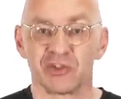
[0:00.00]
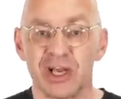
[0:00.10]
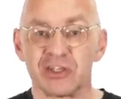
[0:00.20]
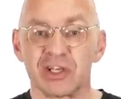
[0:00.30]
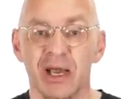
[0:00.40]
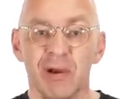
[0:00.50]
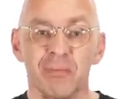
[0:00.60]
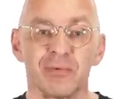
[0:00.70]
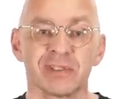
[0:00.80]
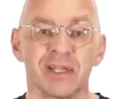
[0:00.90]
Try to come
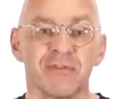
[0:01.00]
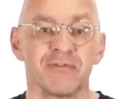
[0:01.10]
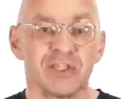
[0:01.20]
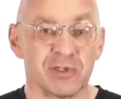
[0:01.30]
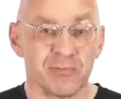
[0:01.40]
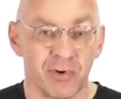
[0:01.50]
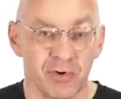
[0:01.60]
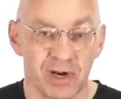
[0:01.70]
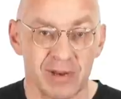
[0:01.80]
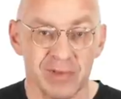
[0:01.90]
up with an efficient
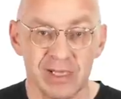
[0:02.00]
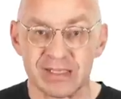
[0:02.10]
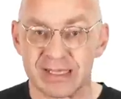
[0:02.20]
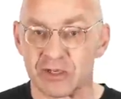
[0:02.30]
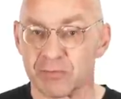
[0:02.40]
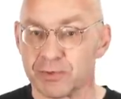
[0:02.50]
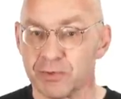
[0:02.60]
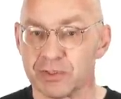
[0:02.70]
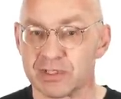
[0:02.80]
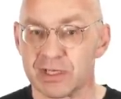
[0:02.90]
program that
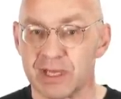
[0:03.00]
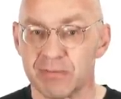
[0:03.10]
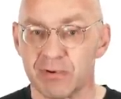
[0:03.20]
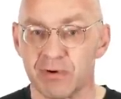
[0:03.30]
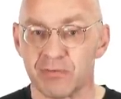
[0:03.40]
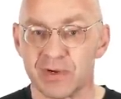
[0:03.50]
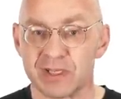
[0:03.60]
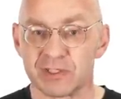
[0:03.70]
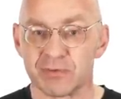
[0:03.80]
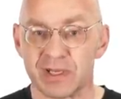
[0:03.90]
computes the number of
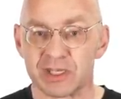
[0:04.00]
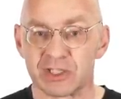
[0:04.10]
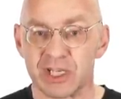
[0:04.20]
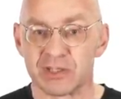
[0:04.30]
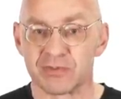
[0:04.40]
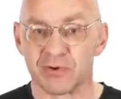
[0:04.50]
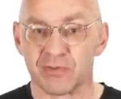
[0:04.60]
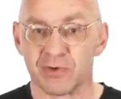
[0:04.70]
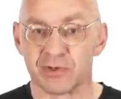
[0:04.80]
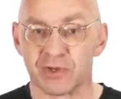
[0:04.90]
ways to make change for
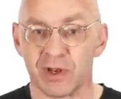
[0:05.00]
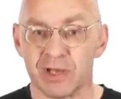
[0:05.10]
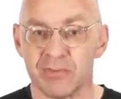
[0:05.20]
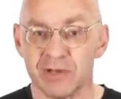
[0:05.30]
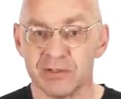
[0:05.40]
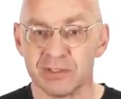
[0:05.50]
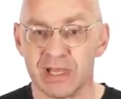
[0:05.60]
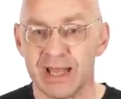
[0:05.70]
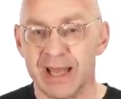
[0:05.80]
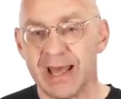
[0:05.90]
full dollar
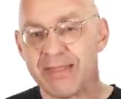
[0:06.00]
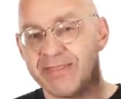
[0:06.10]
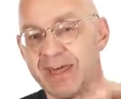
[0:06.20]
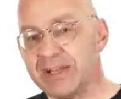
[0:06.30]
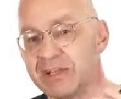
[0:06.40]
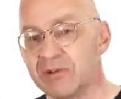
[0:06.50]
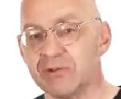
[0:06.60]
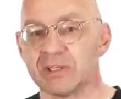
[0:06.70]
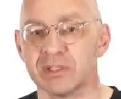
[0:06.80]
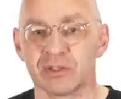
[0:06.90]
amounts and then
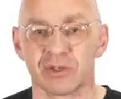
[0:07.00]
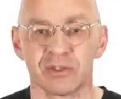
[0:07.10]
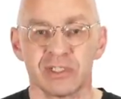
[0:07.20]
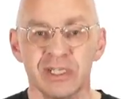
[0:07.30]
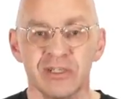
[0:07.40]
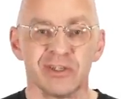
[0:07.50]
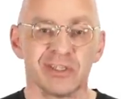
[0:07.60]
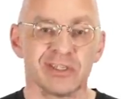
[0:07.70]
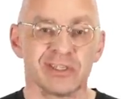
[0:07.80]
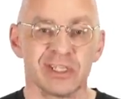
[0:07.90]
use it to continue
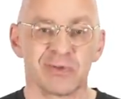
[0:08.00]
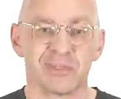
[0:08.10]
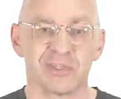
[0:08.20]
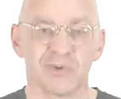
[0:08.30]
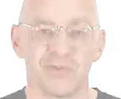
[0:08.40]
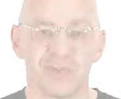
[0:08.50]
this sequence